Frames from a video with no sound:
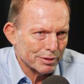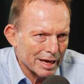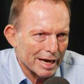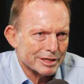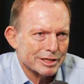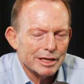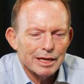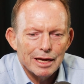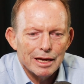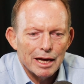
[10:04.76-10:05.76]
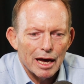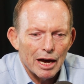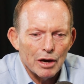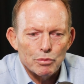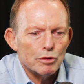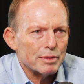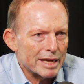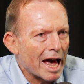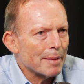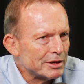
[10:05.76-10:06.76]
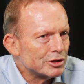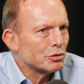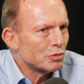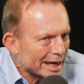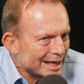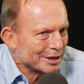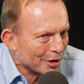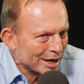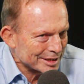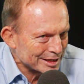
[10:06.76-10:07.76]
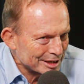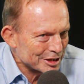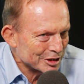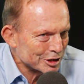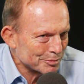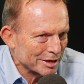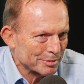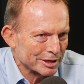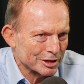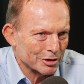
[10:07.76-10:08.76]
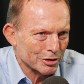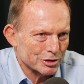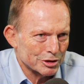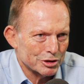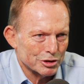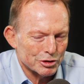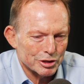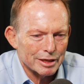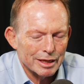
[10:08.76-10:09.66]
plus, would be happy to recognise Indigenous people in the Constitution.